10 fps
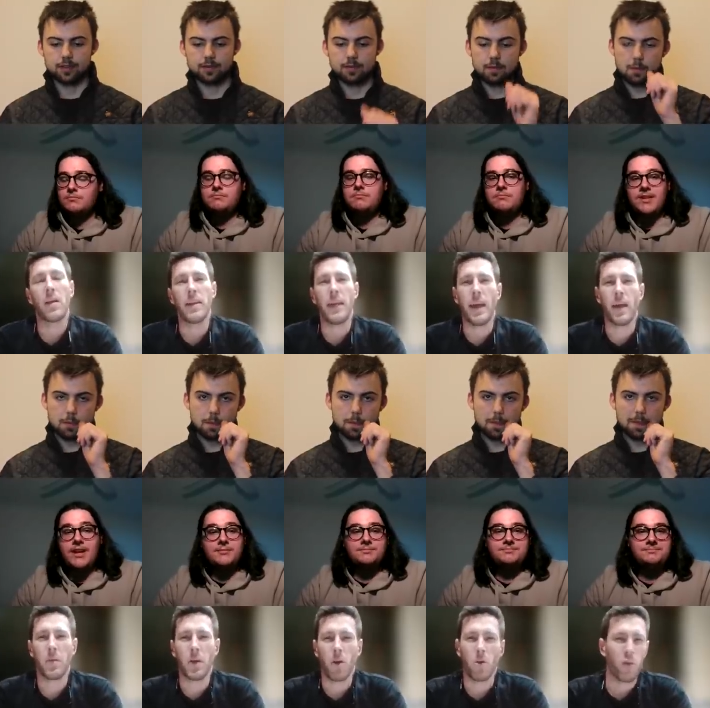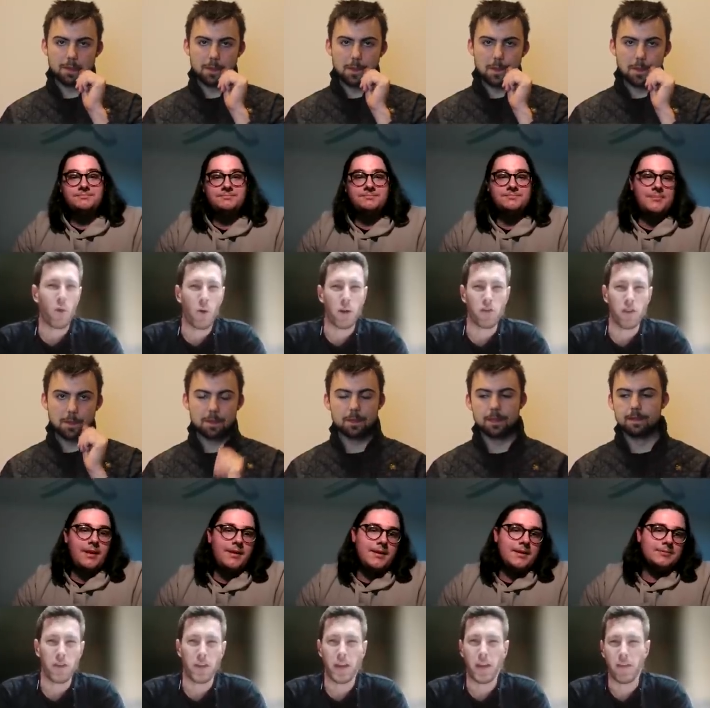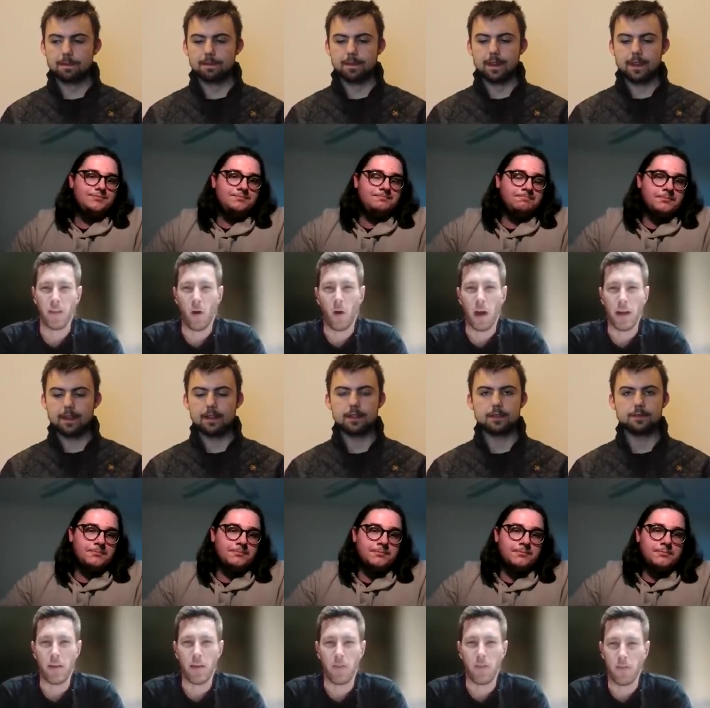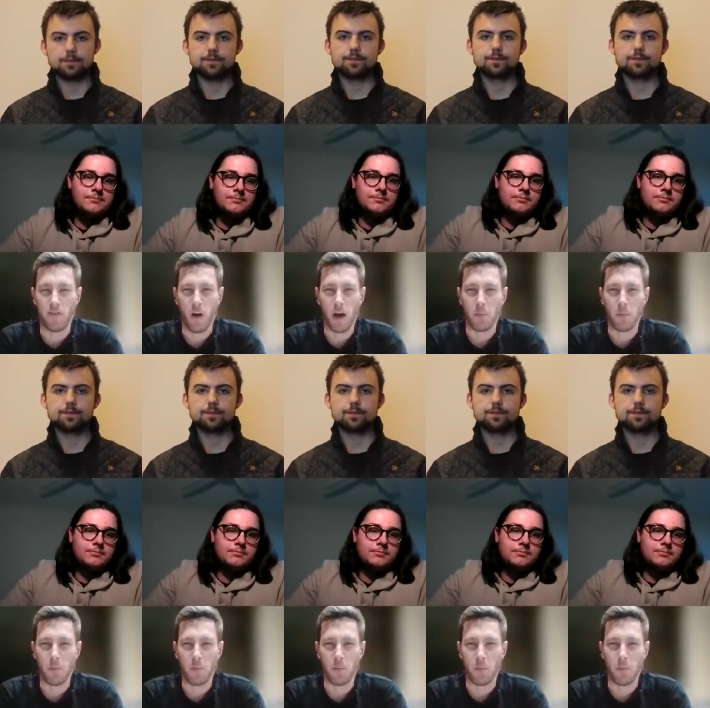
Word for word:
Speaker 1: Yeah, but yeah. I also question the the higher fight